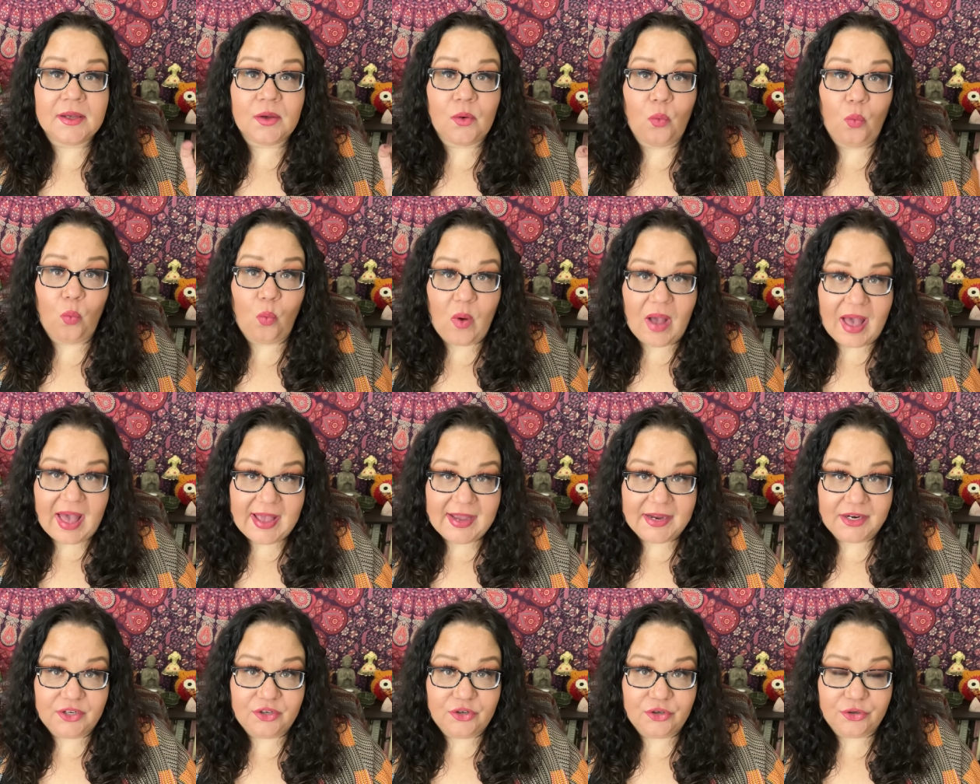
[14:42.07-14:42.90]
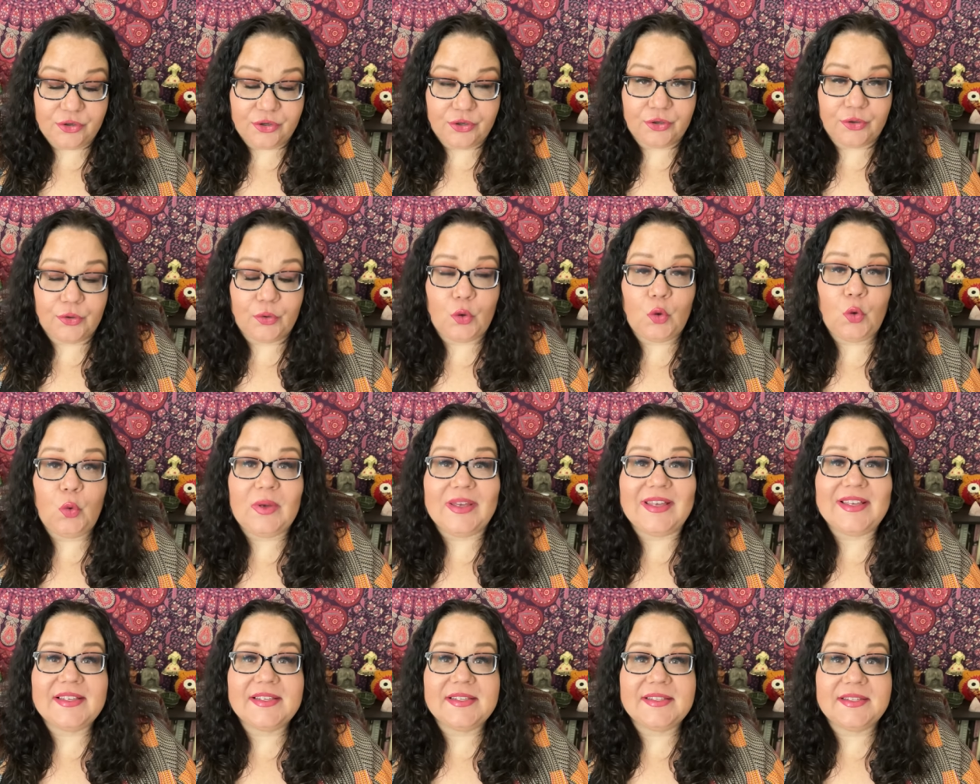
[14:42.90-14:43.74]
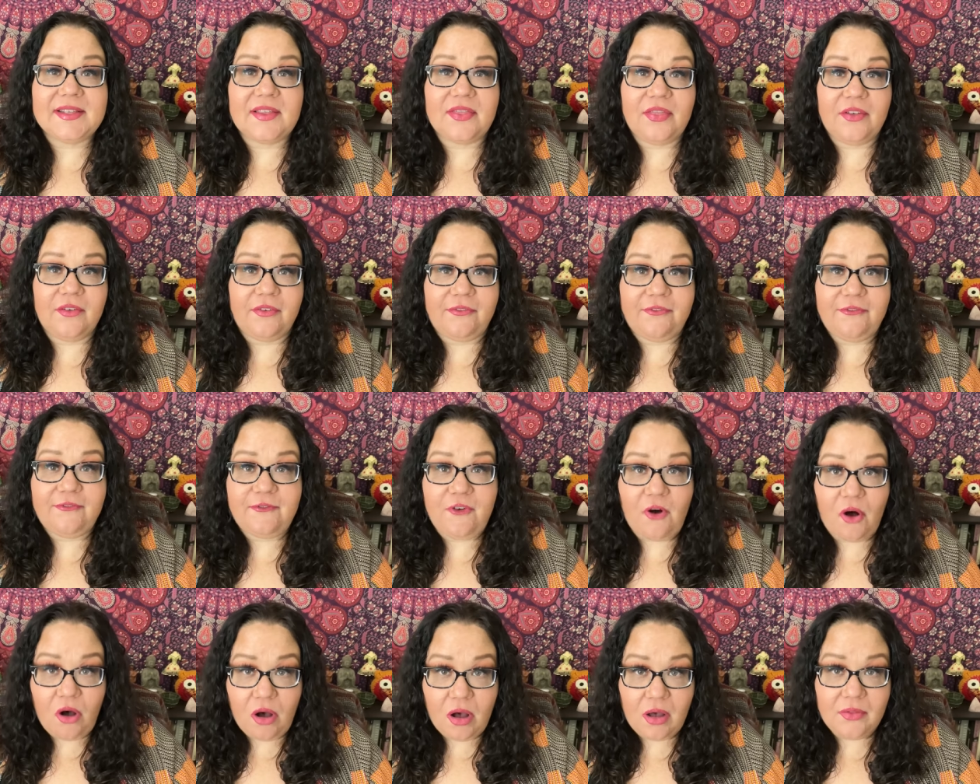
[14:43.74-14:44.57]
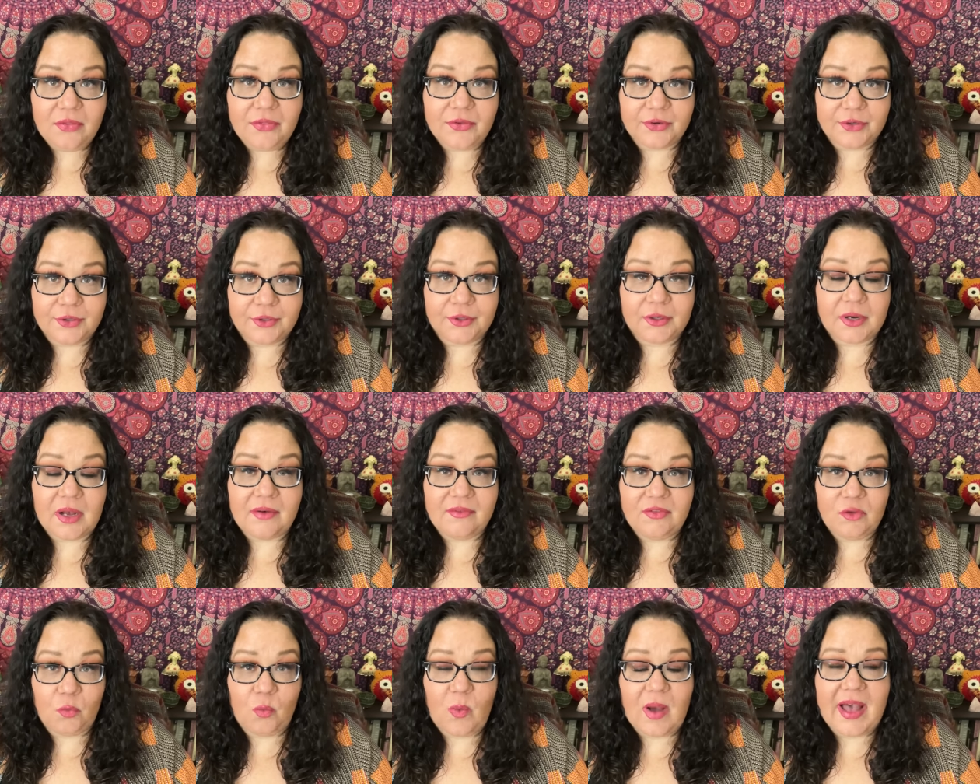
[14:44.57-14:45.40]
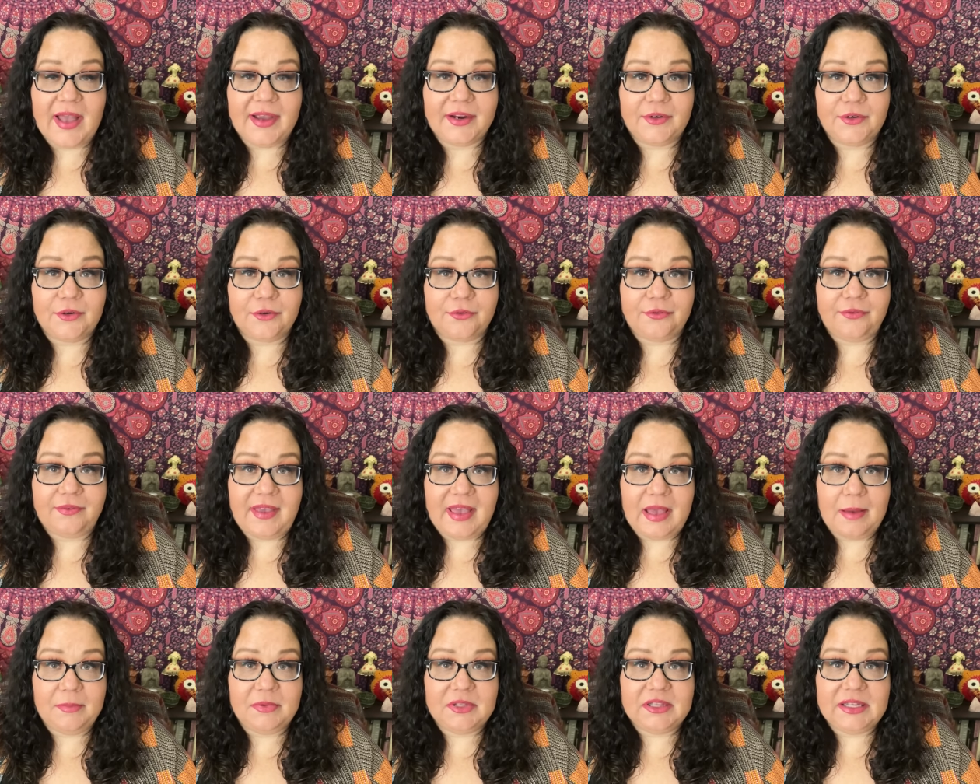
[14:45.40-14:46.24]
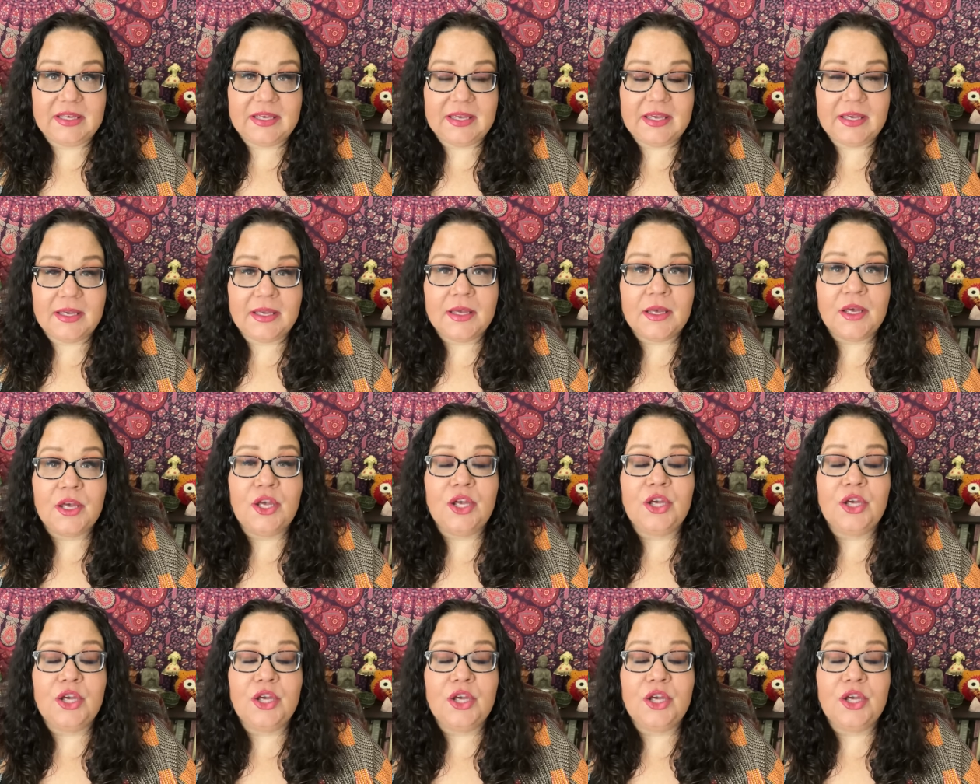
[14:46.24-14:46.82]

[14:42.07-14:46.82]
Wagner, who is the father of the Wagner family,